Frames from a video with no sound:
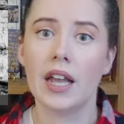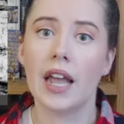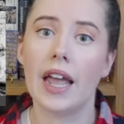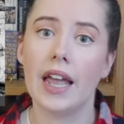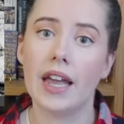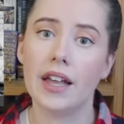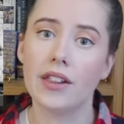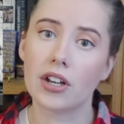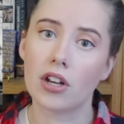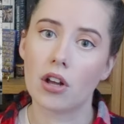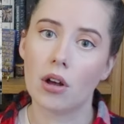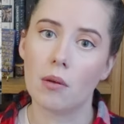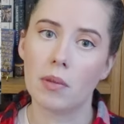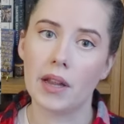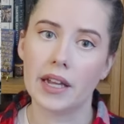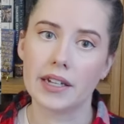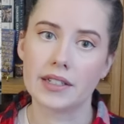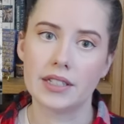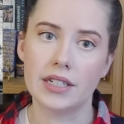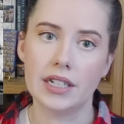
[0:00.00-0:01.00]
and the
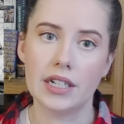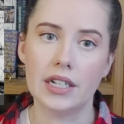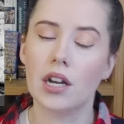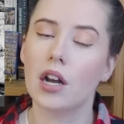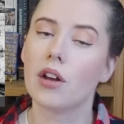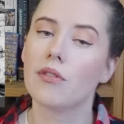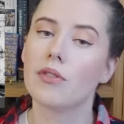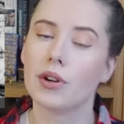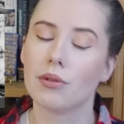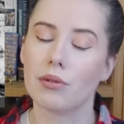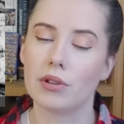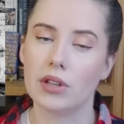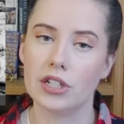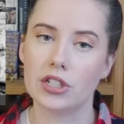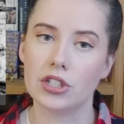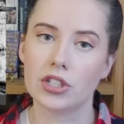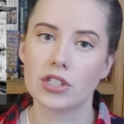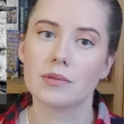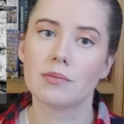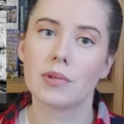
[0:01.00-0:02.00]
complexity of their
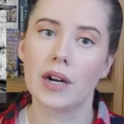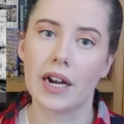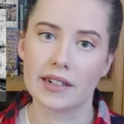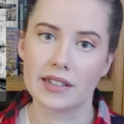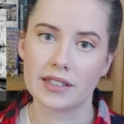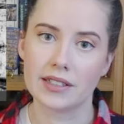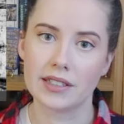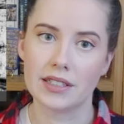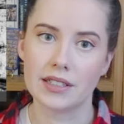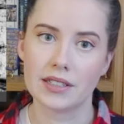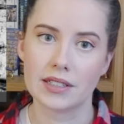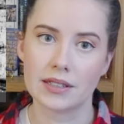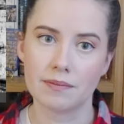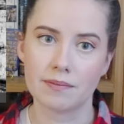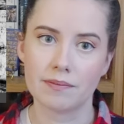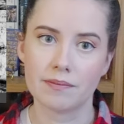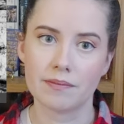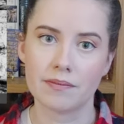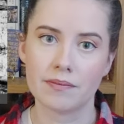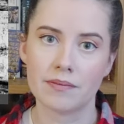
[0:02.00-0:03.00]
religious practices.
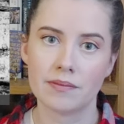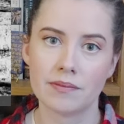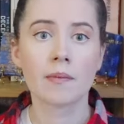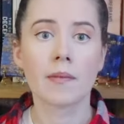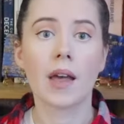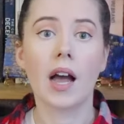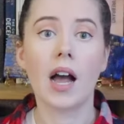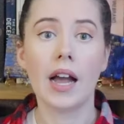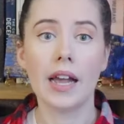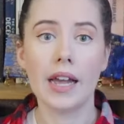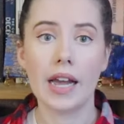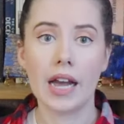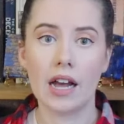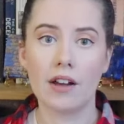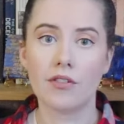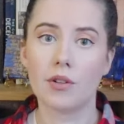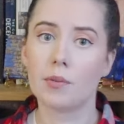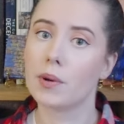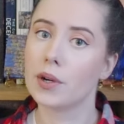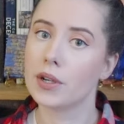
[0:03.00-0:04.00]
I
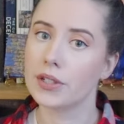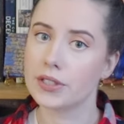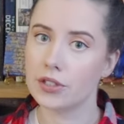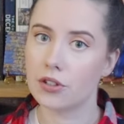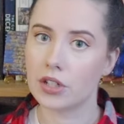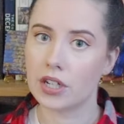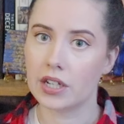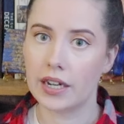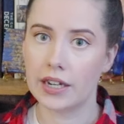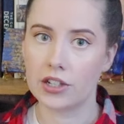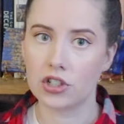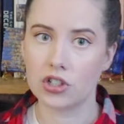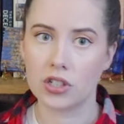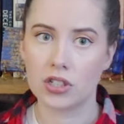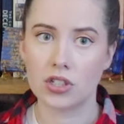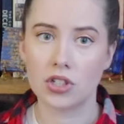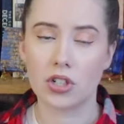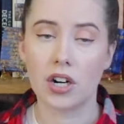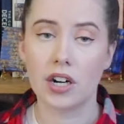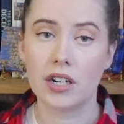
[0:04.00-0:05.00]
have a personal
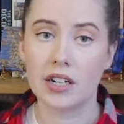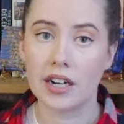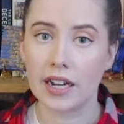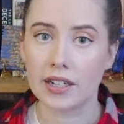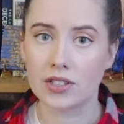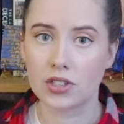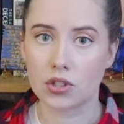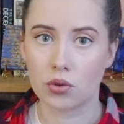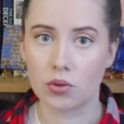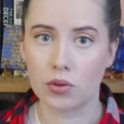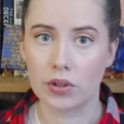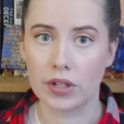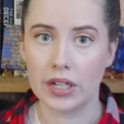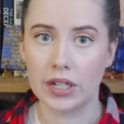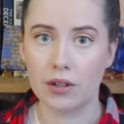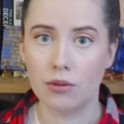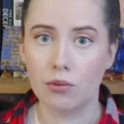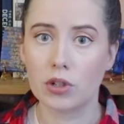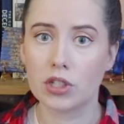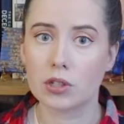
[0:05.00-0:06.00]
connection to our next
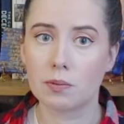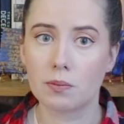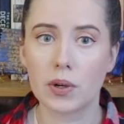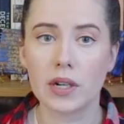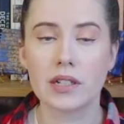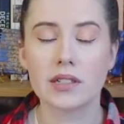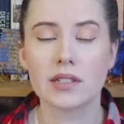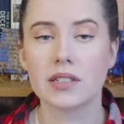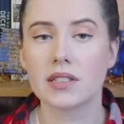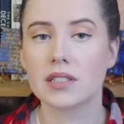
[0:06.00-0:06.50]
story, which brings